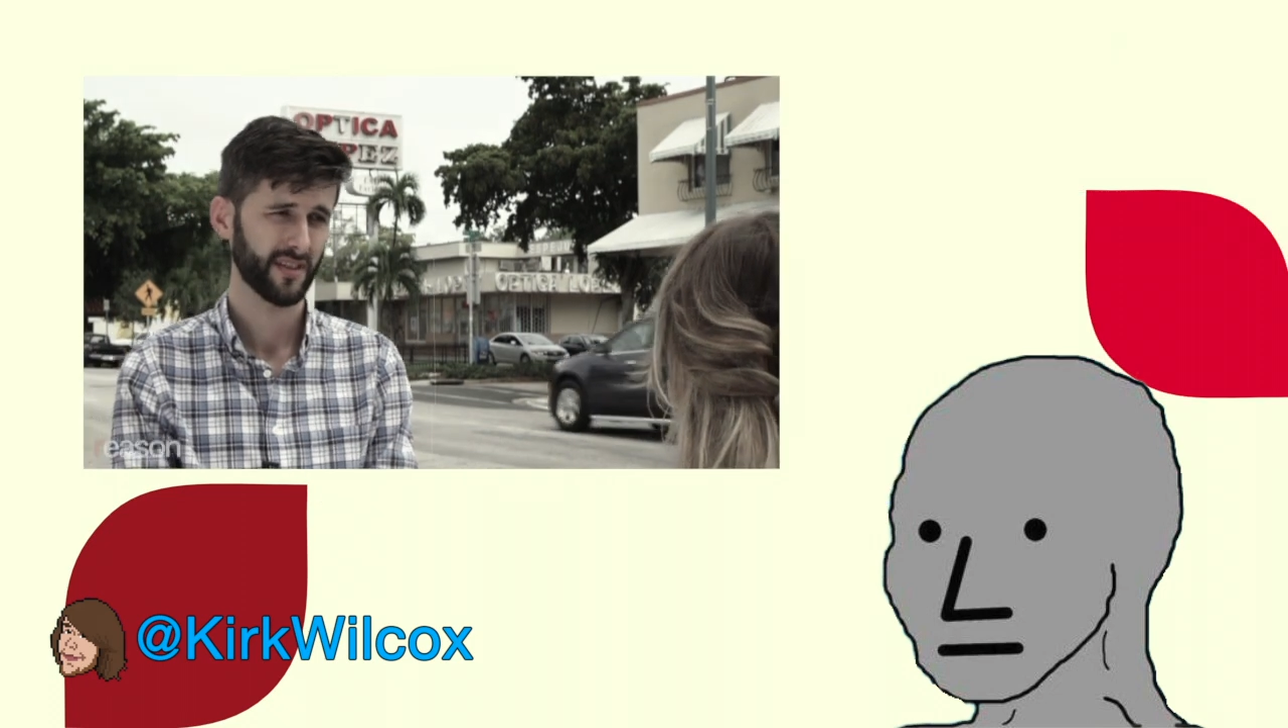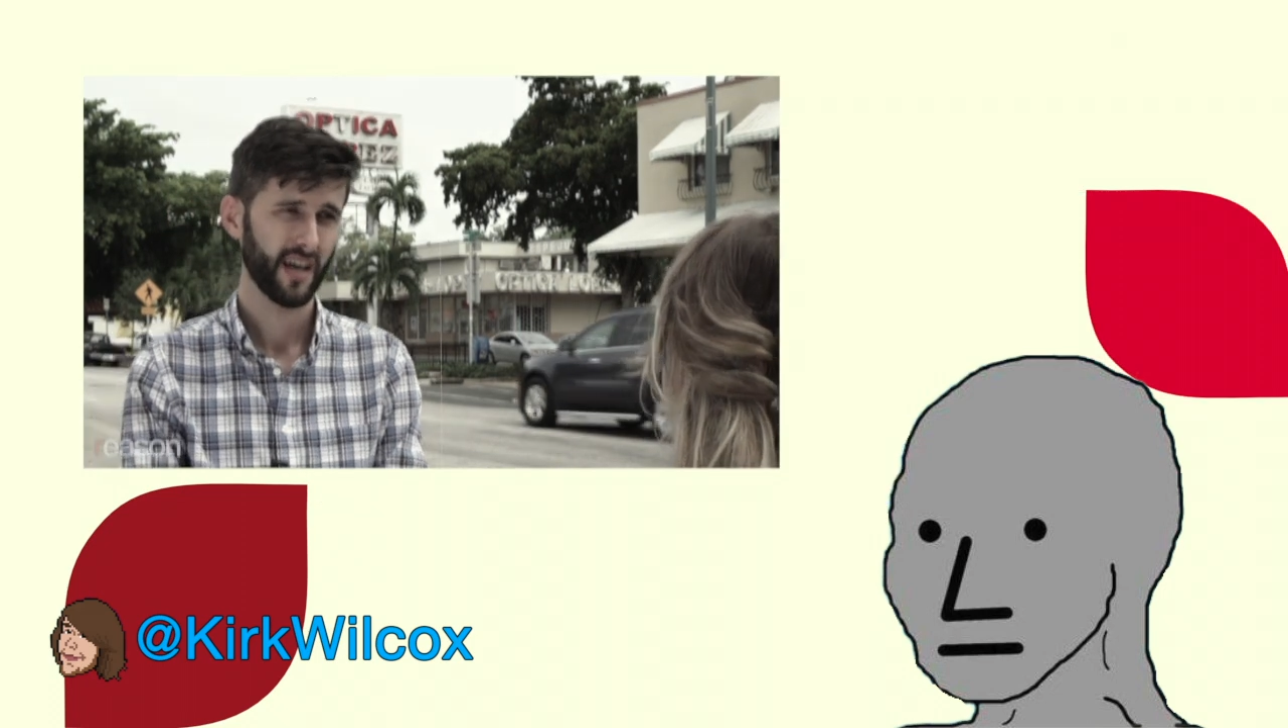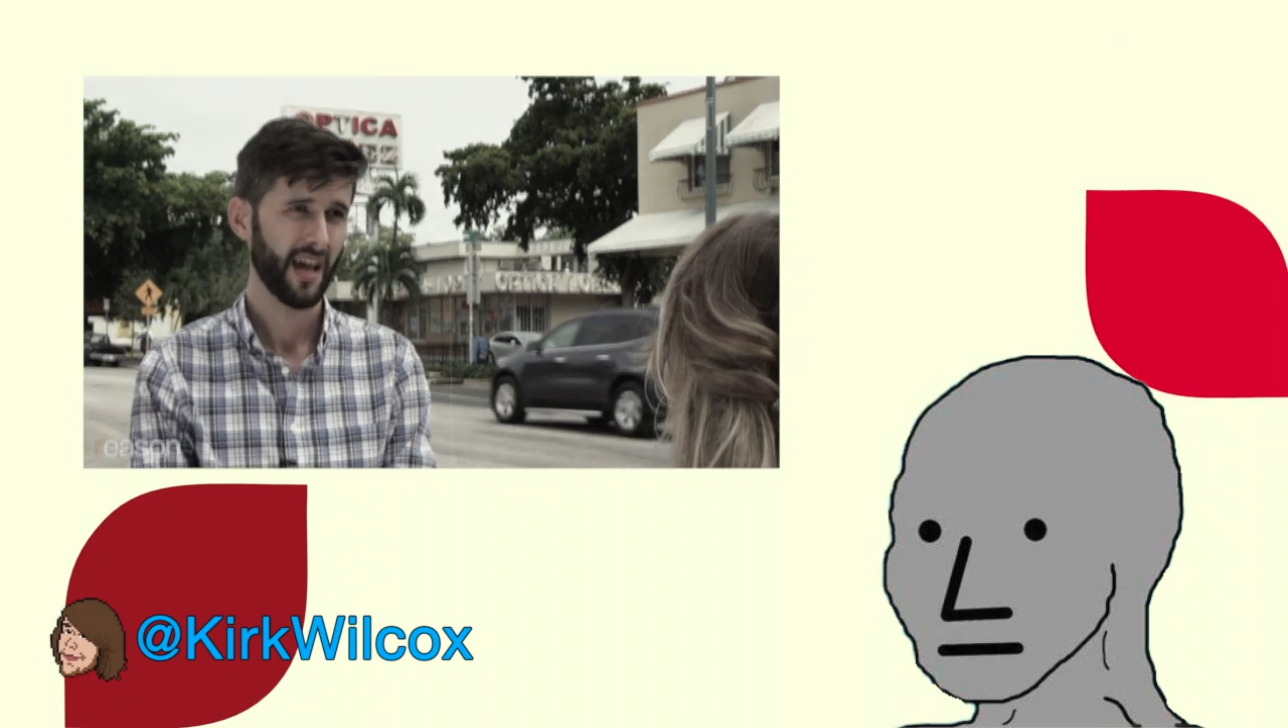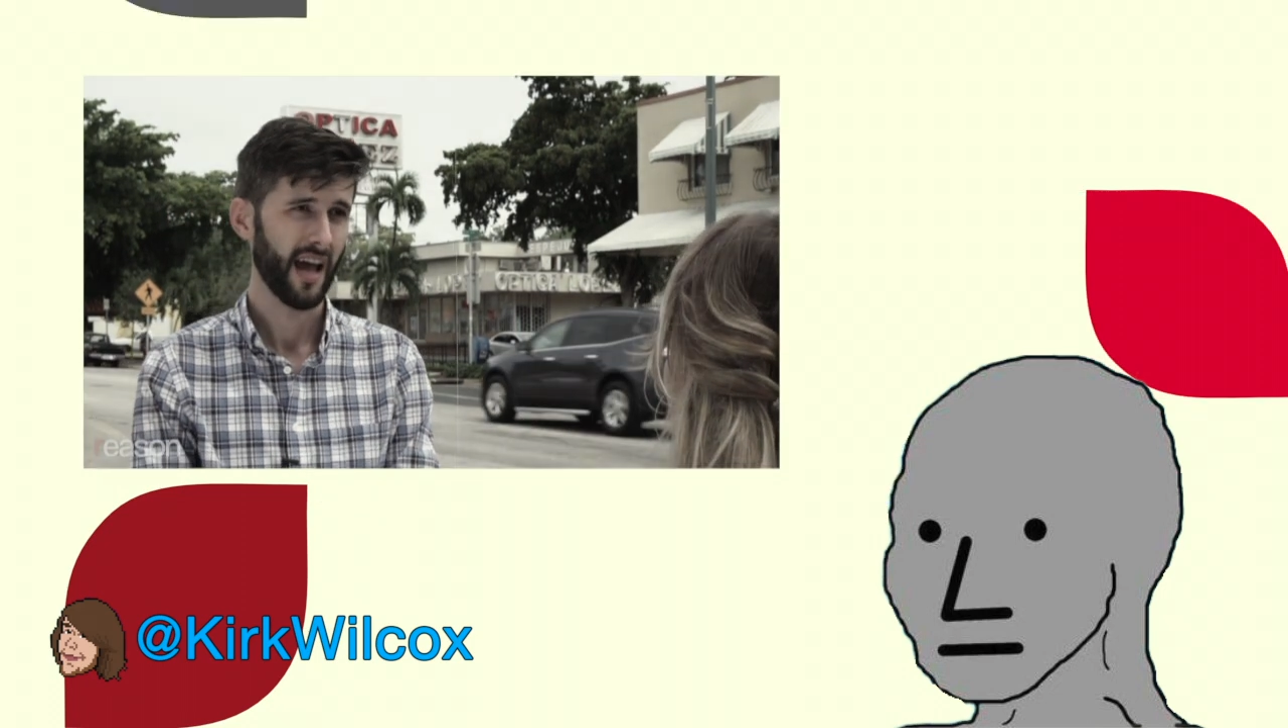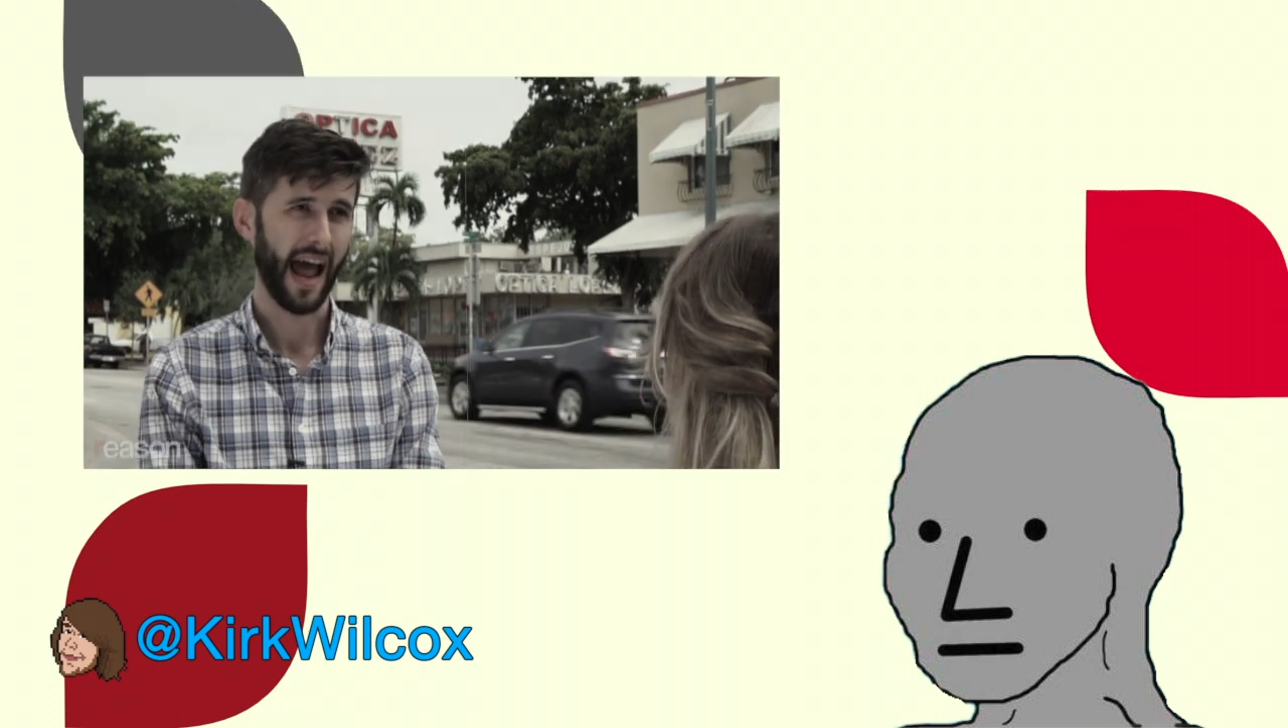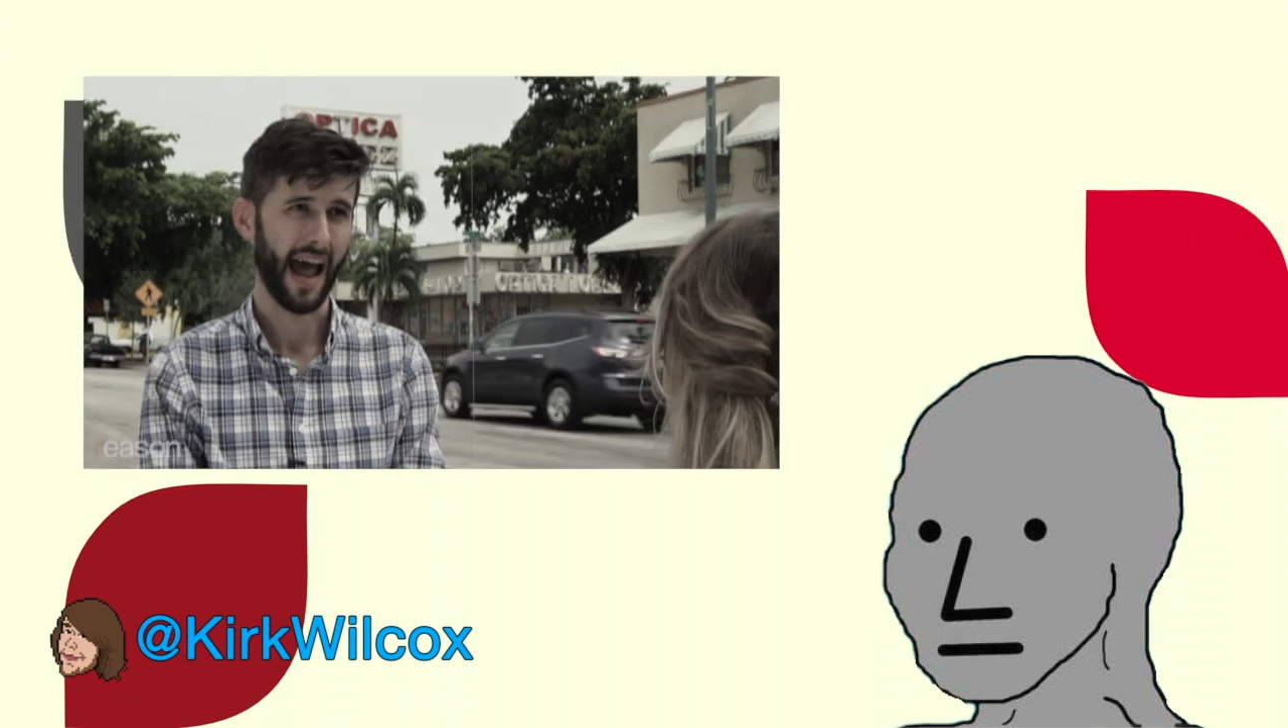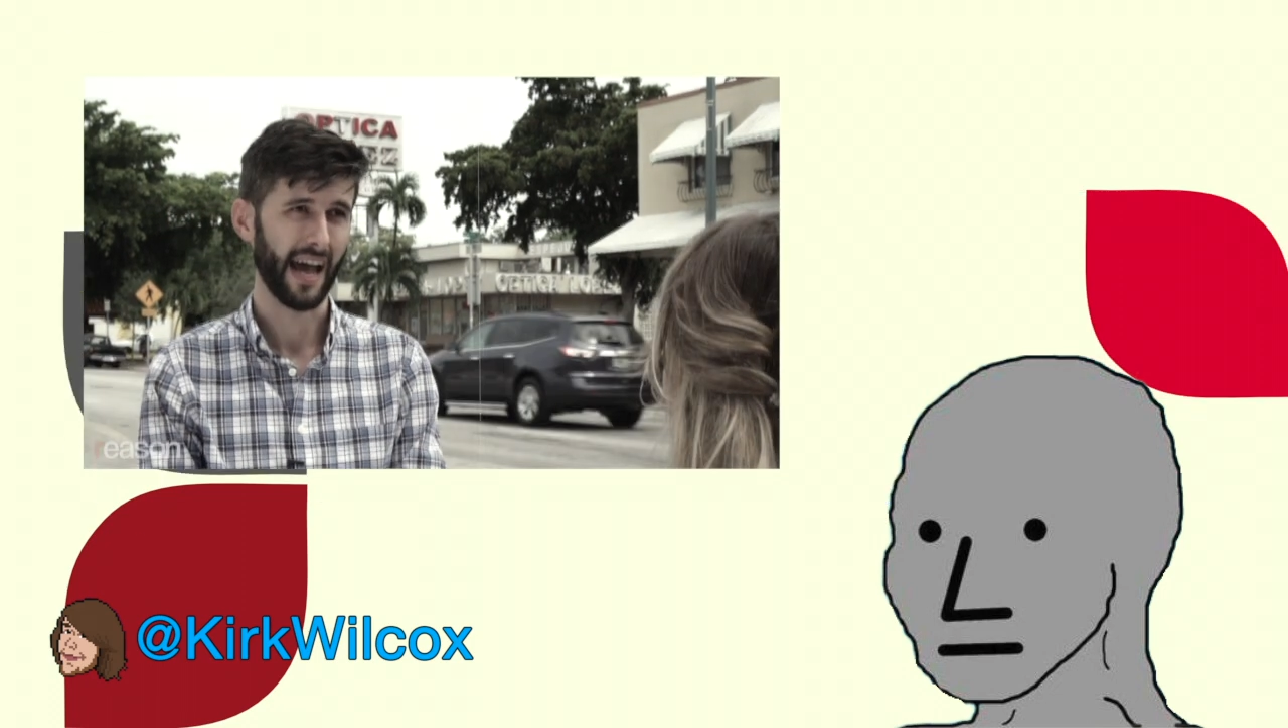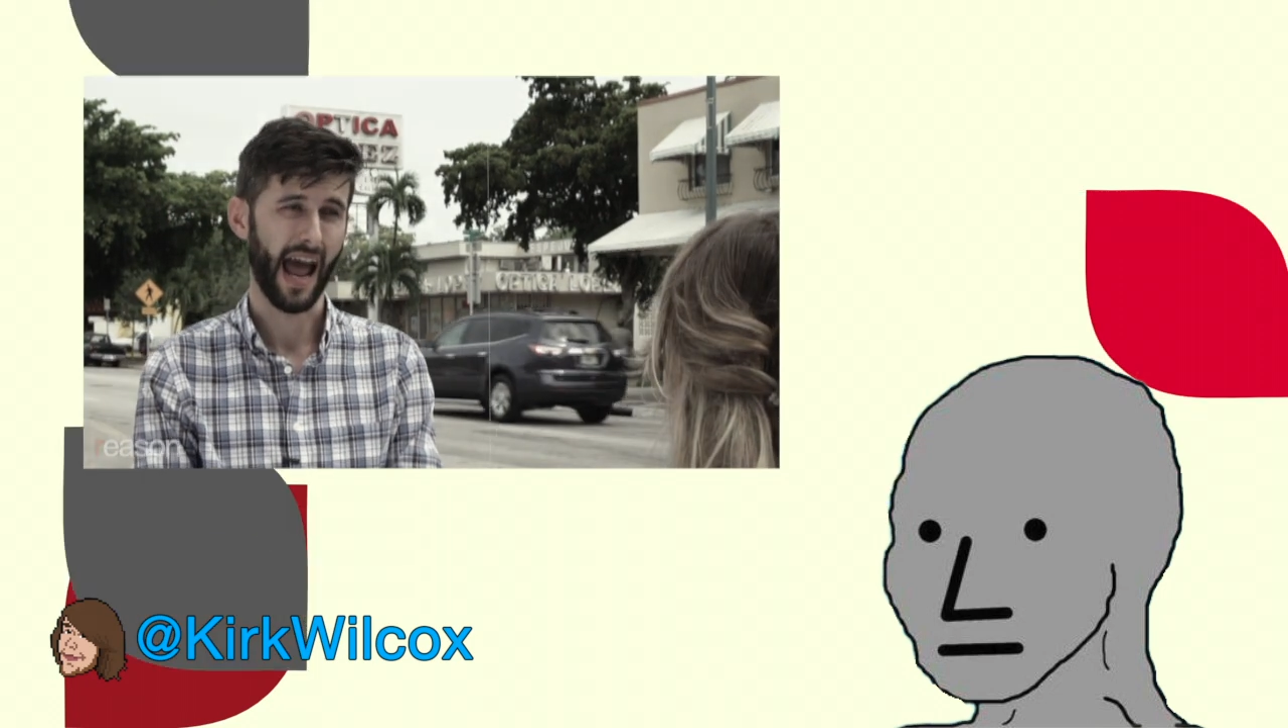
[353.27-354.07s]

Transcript: from Cuba's